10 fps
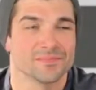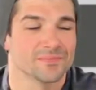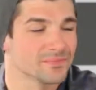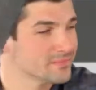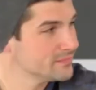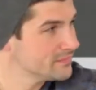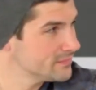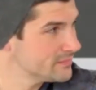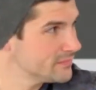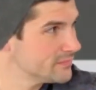
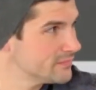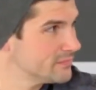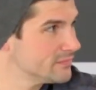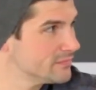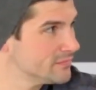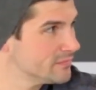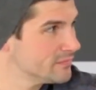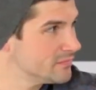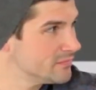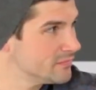
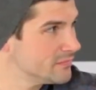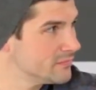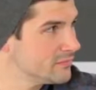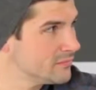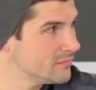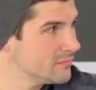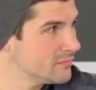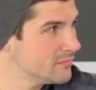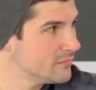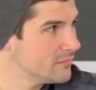
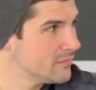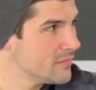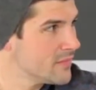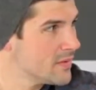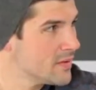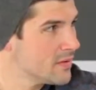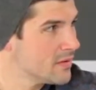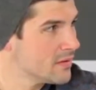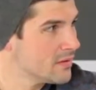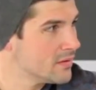
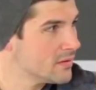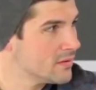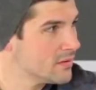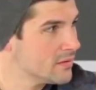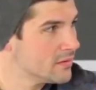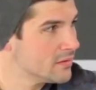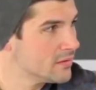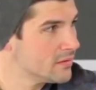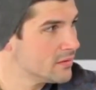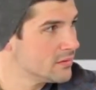
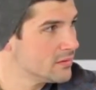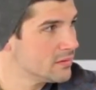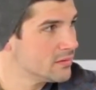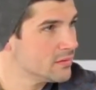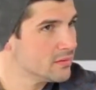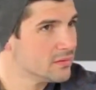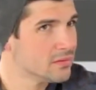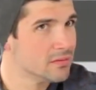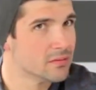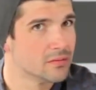
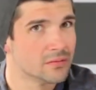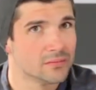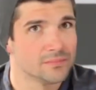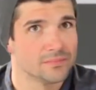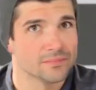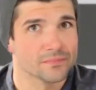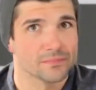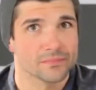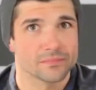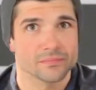
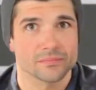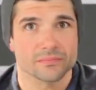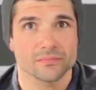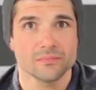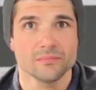(not speaking)